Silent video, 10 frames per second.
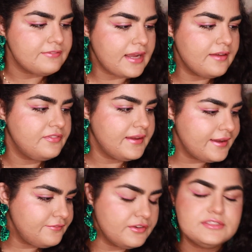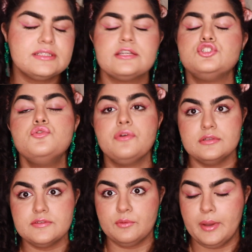Like I think I'd filled it like
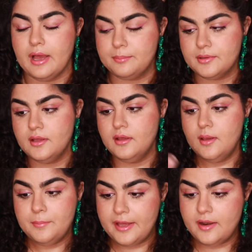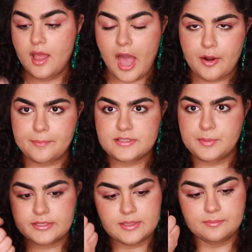2/3 of the way up. But I grabbed this
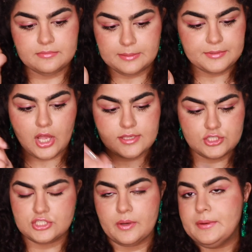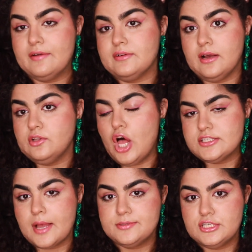Buxom lip gloss just so I would have a gloss
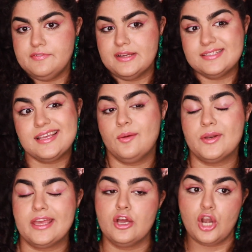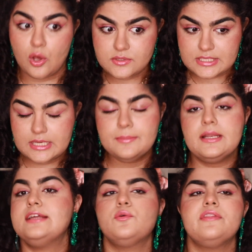option if I decide I want to get glossy, but
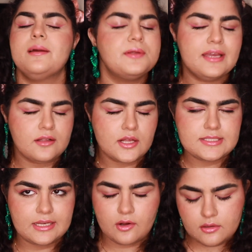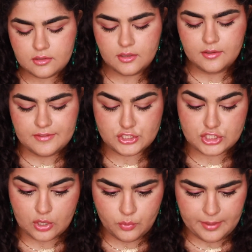I don't think I'm going to get glossy at all. That's just
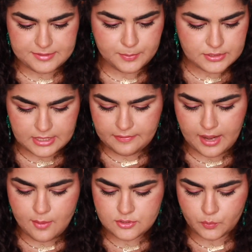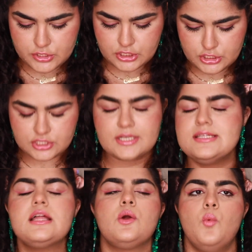not who I am as a person. And then I was originally just going to
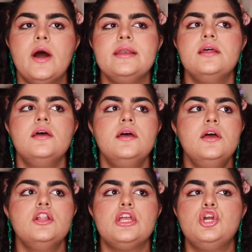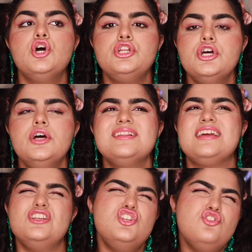take like one like good
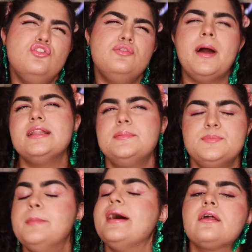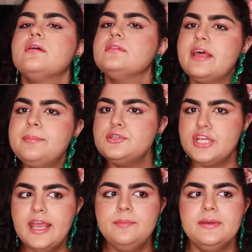like nude My Lips But Better lip
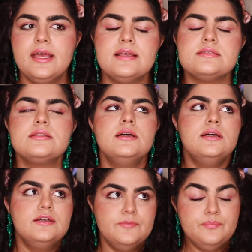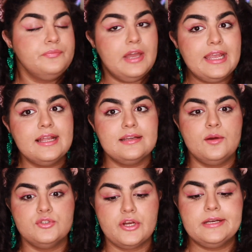shade, because again, I
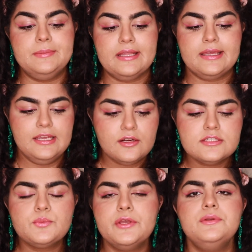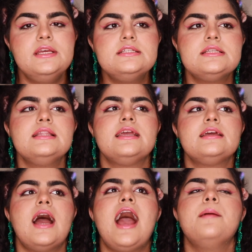was trying to be like, here's what you need like
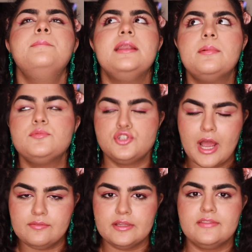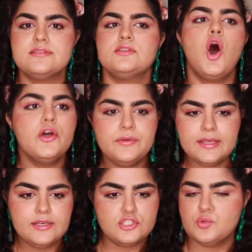at minimum to travel. Like this is all you
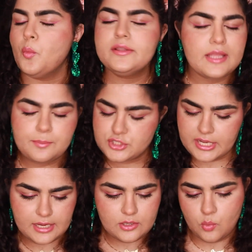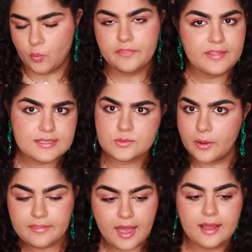need, just one lip shade, one this,
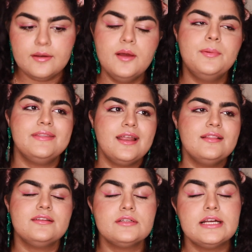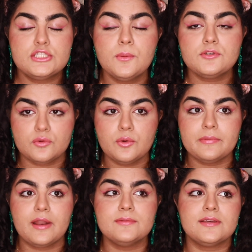one that. But then I literally had so much room
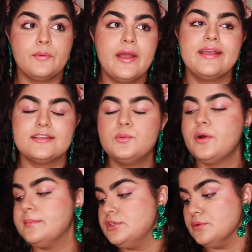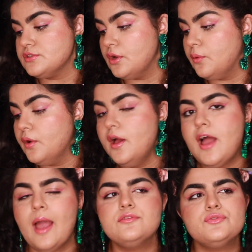that I was like, okay, I guess we'll grab two. So
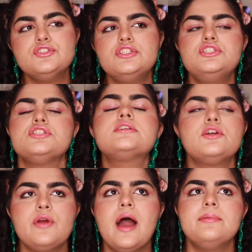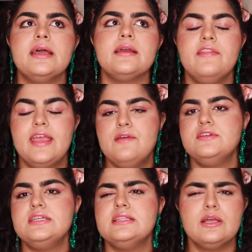I was originally just going to grab like the
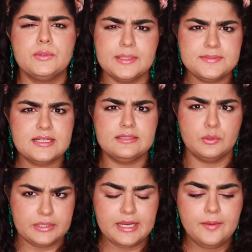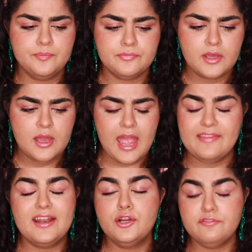KVD liquid lipstick Lolita. And
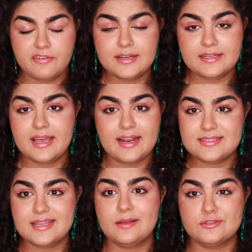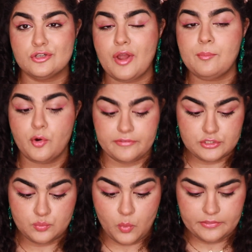then I couldn't find it, and I decided I was gonna grab more than
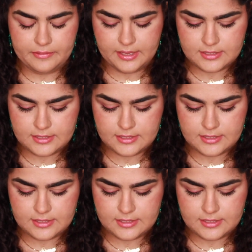one thing.